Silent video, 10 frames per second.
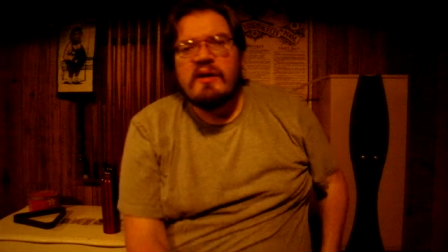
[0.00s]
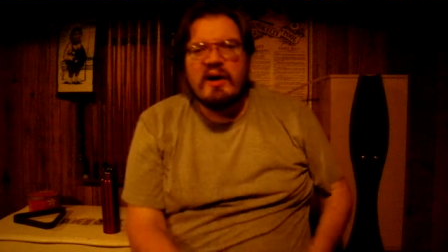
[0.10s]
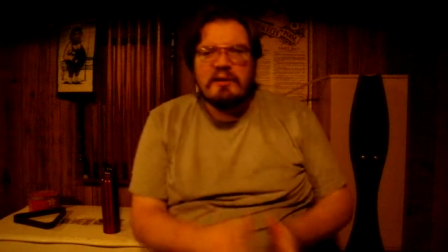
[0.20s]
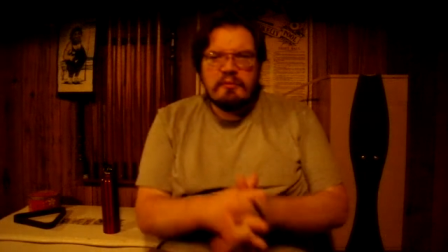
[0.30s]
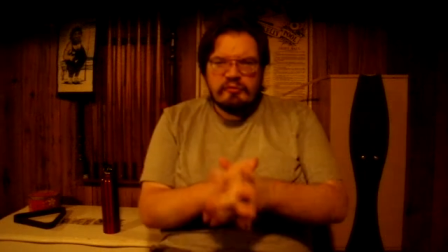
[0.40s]

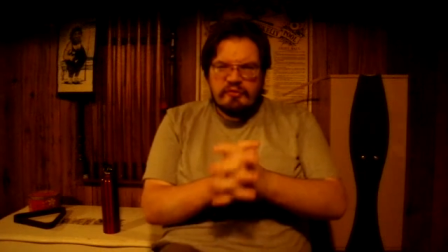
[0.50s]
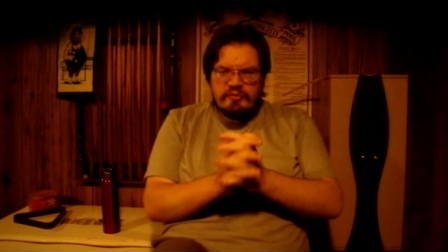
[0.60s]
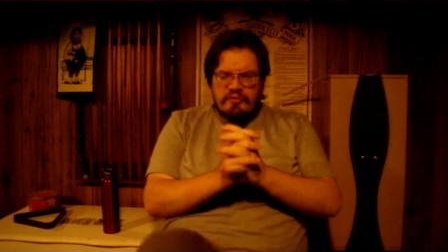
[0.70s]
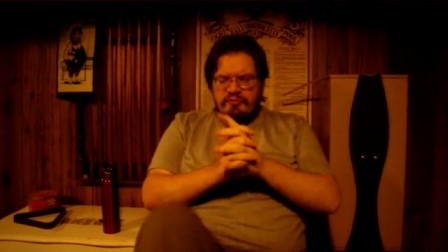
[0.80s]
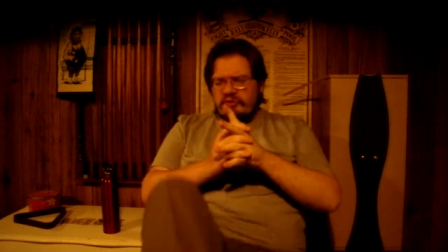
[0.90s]
I'm Aussie
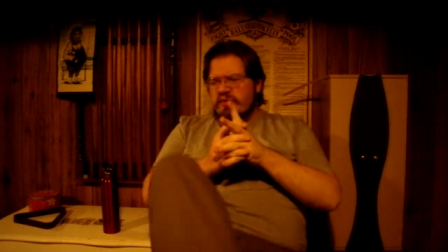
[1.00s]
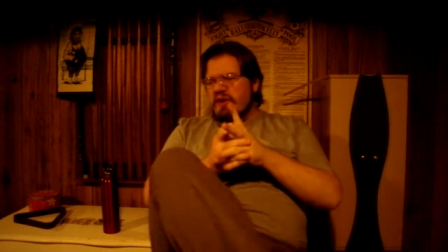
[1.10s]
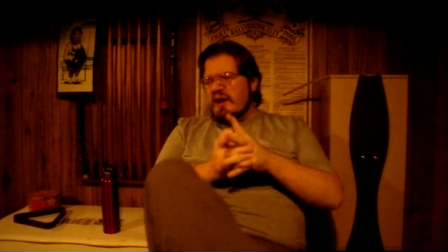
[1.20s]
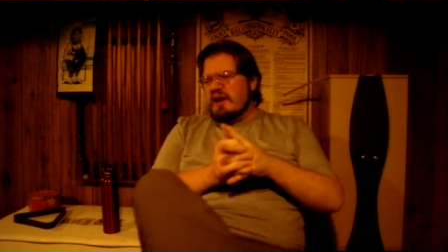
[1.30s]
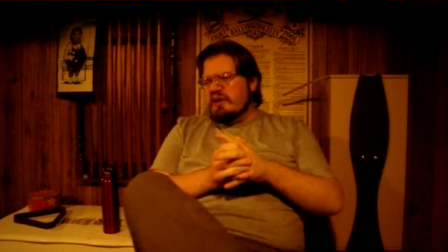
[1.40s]
Griffin,
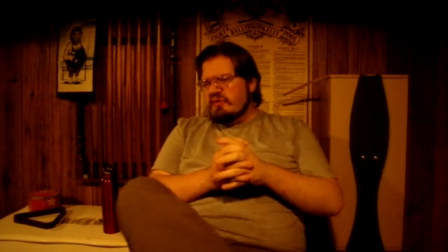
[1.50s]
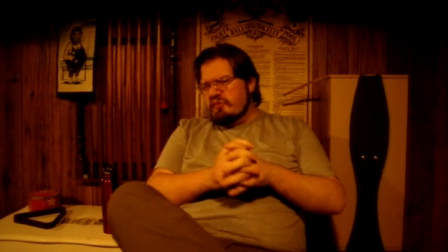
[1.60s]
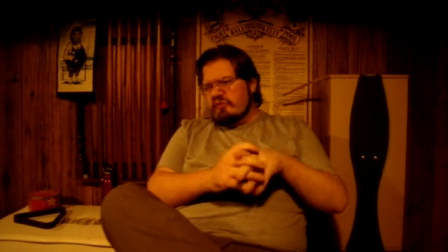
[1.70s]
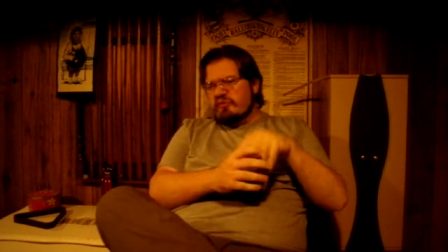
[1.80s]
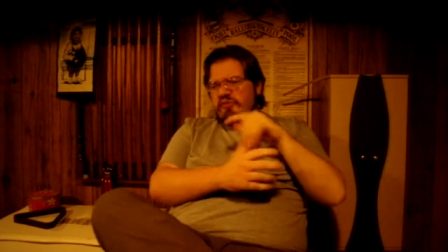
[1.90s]
and
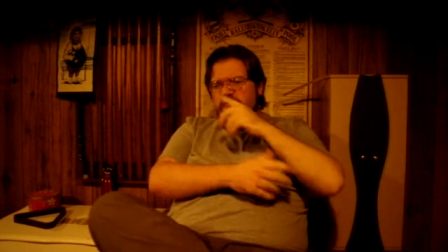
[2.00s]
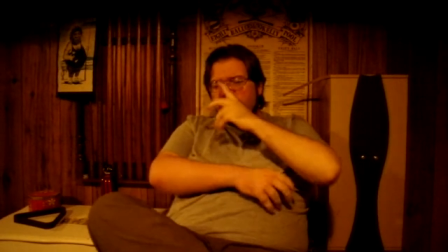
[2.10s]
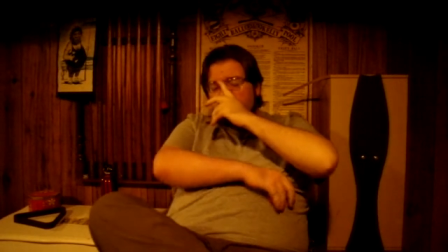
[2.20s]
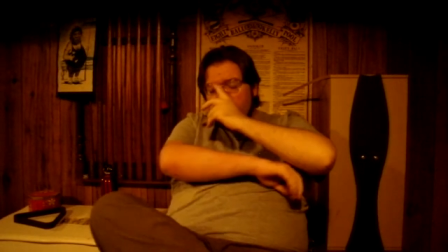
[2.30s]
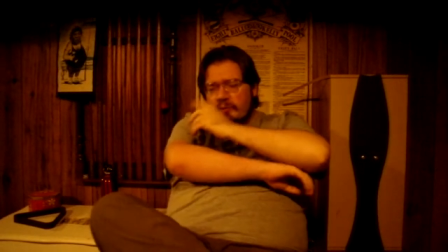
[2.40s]
this
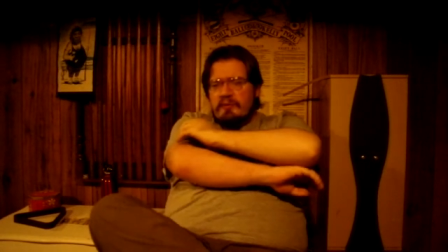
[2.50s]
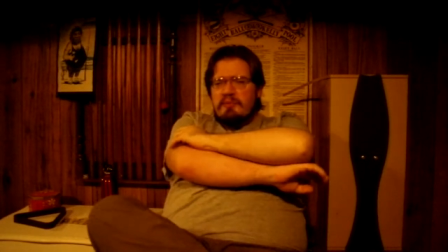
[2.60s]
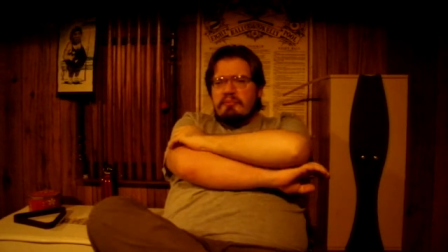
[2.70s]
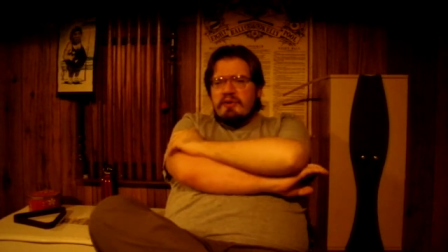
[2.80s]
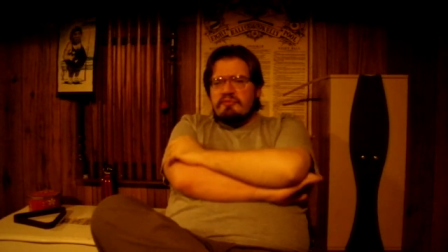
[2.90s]
is a really
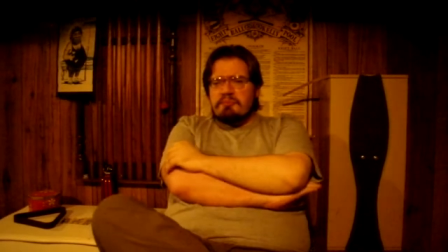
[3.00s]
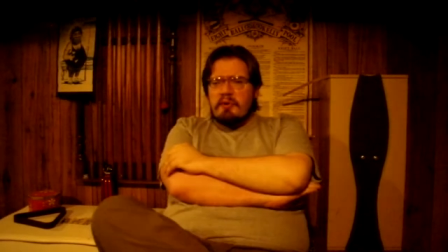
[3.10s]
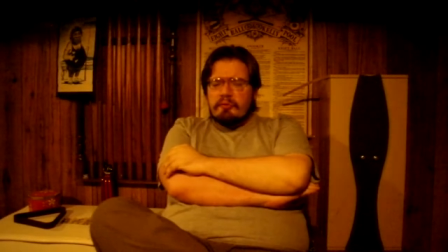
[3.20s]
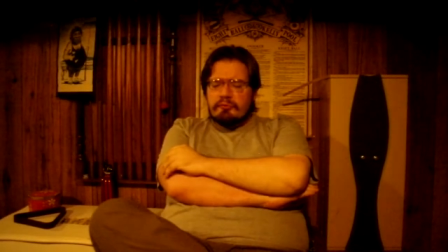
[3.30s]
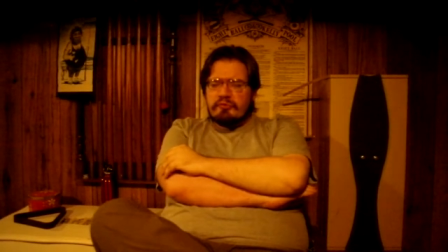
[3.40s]
brief
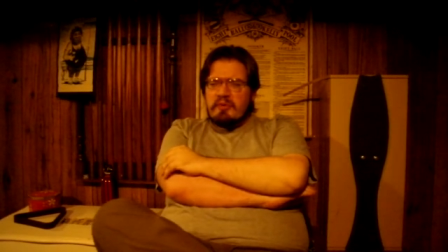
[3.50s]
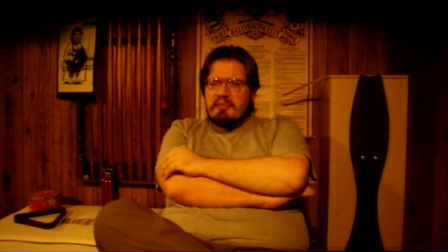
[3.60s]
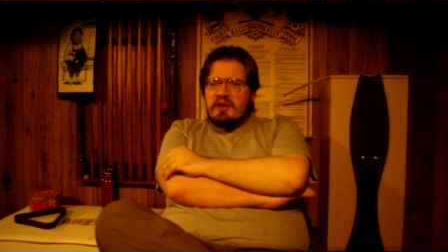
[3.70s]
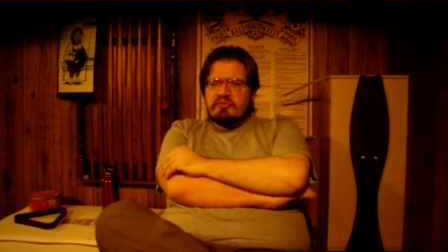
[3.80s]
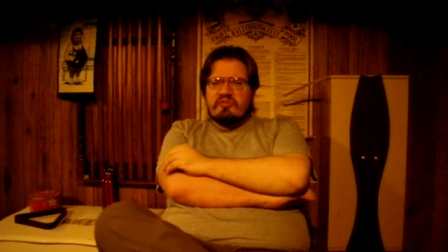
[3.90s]
post
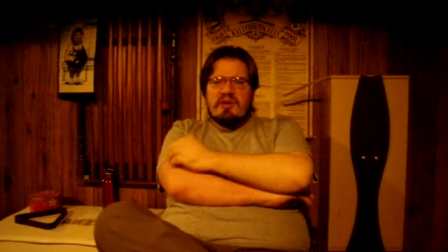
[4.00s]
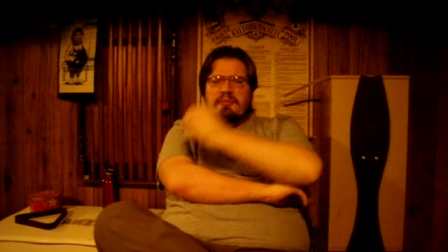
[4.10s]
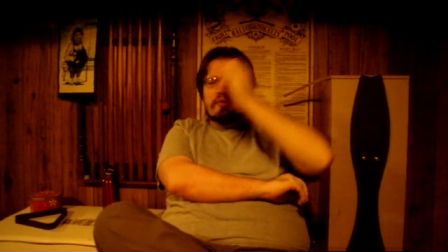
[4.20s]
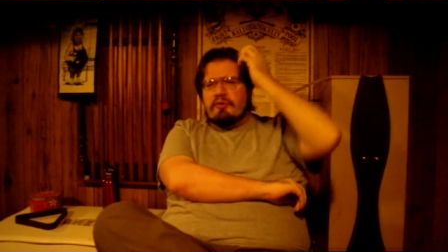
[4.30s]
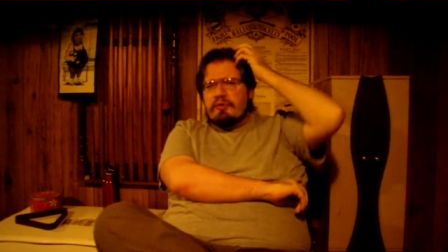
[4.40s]
about
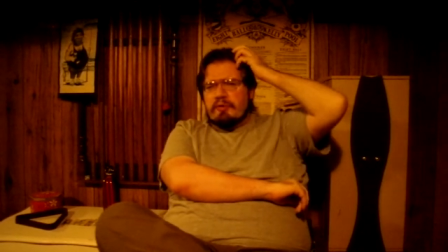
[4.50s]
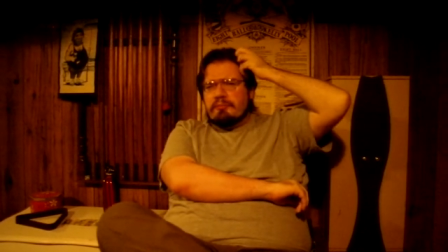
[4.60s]
Damanhur.